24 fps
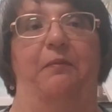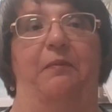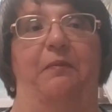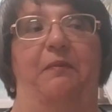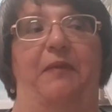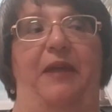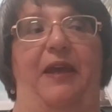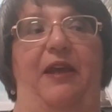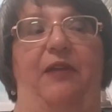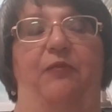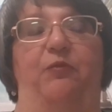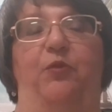
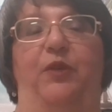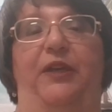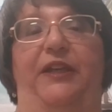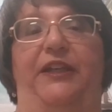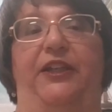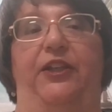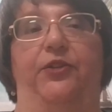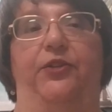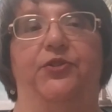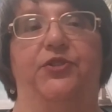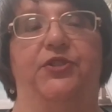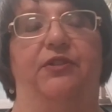And we
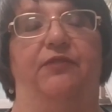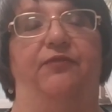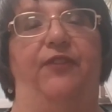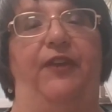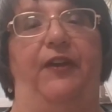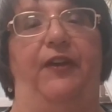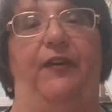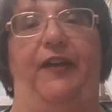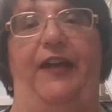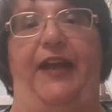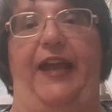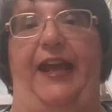used a
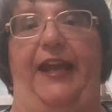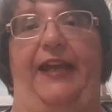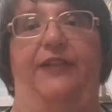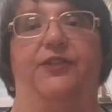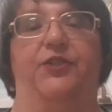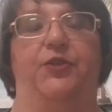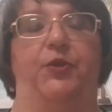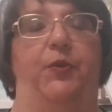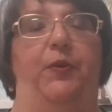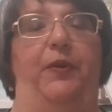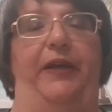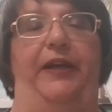very
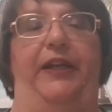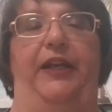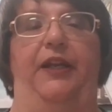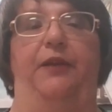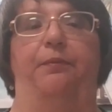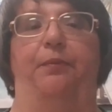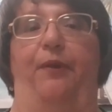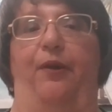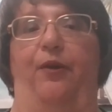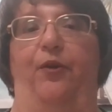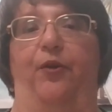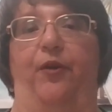antiquated
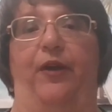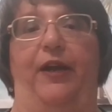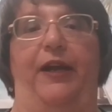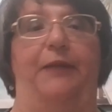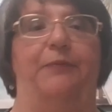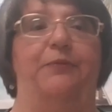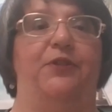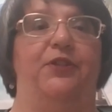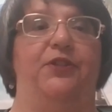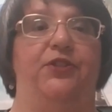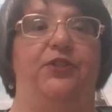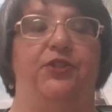program
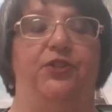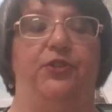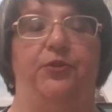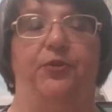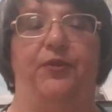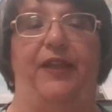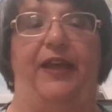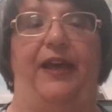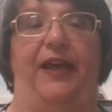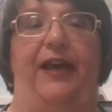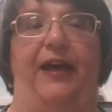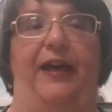to do
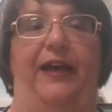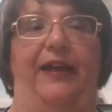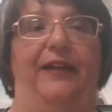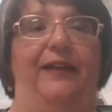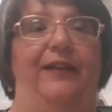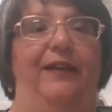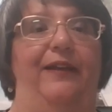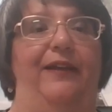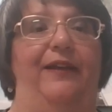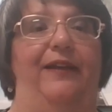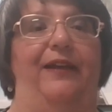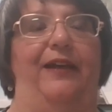that,
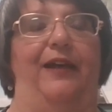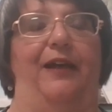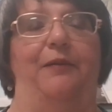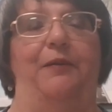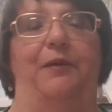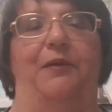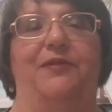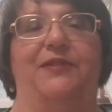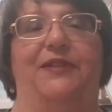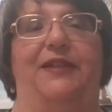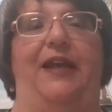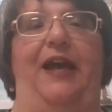
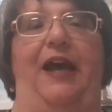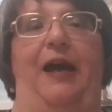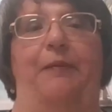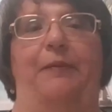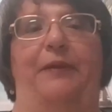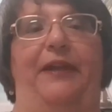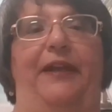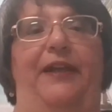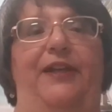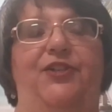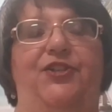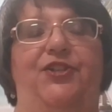a
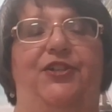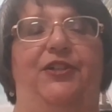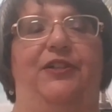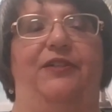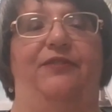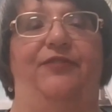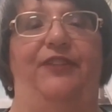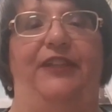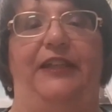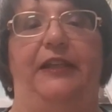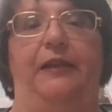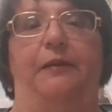combination of
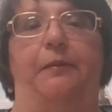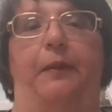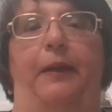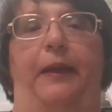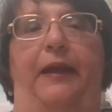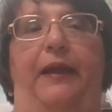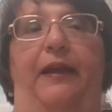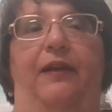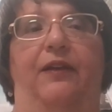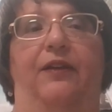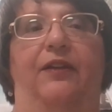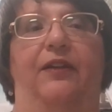
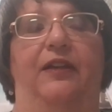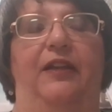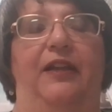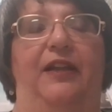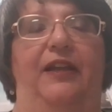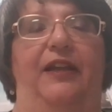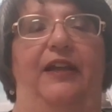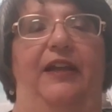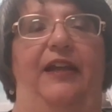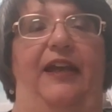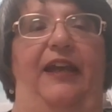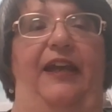email
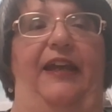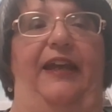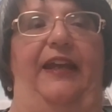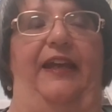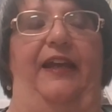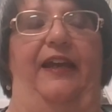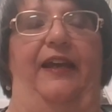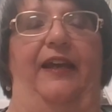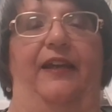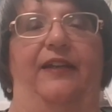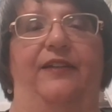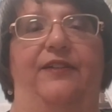
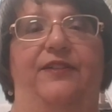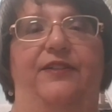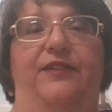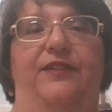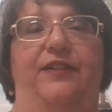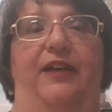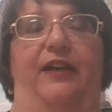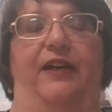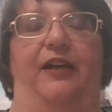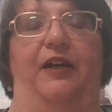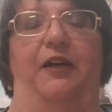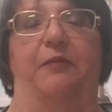and
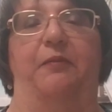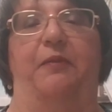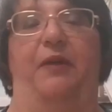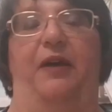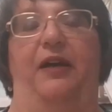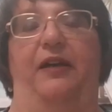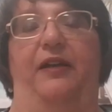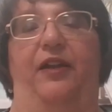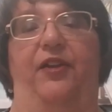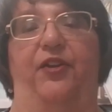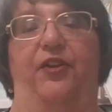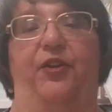
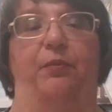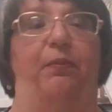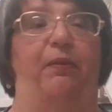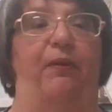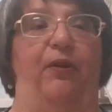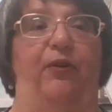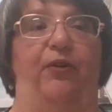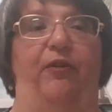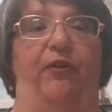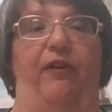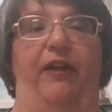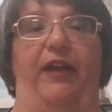another
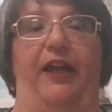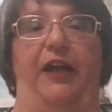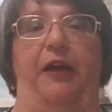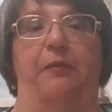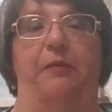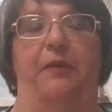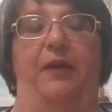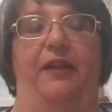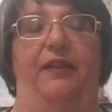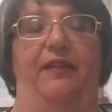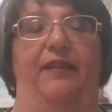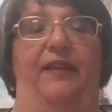
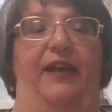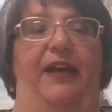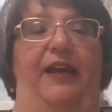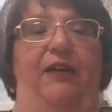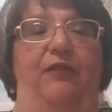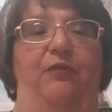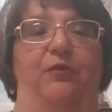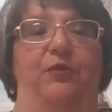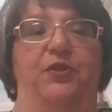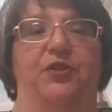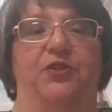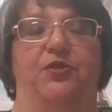program that
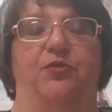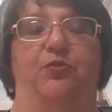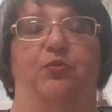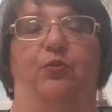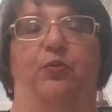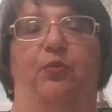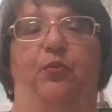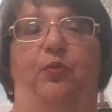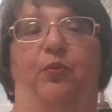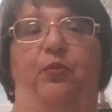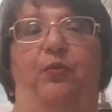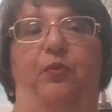was
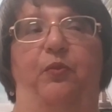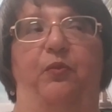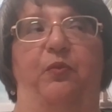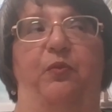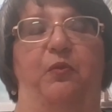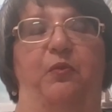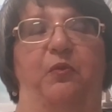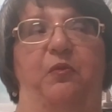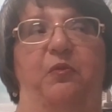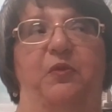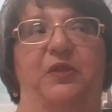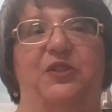
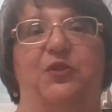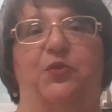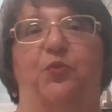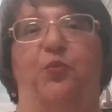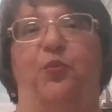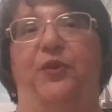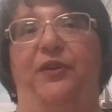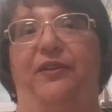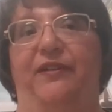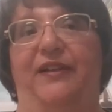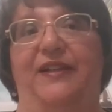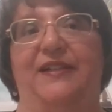
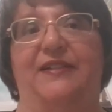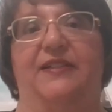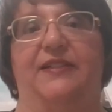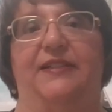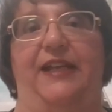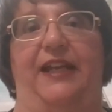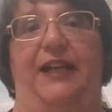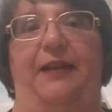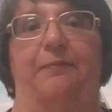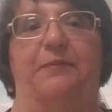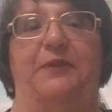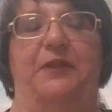really set
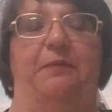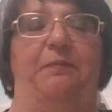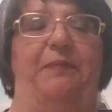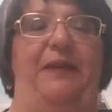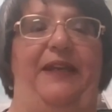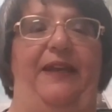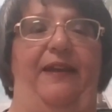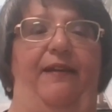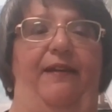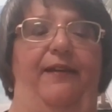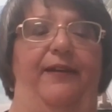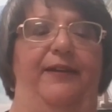up to be
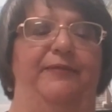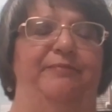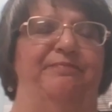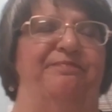a